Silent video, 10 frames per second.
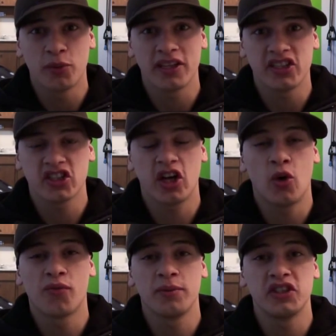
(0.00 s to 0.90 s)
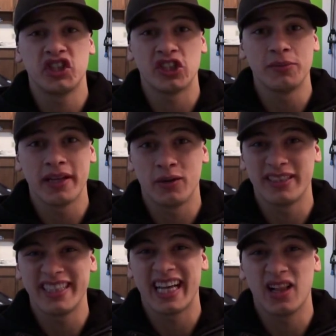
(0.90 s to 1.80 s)
but I just got home from the gym and I
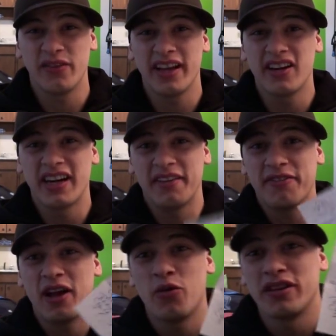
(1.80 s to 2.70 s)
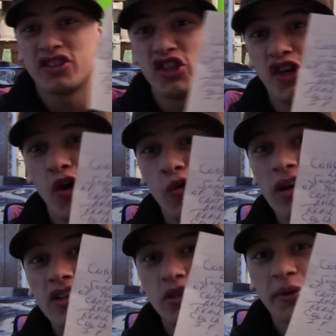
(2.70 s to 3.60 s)
was in the elevator and I found this
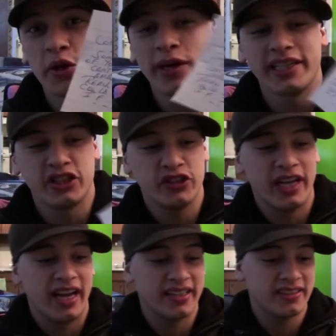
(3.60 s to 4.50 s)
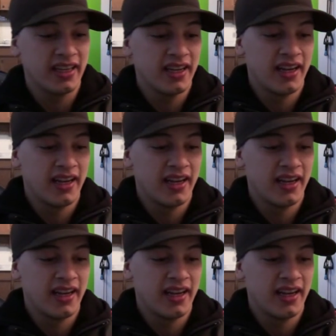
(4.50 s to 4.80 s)
note. So I'm gonna read it to you guys.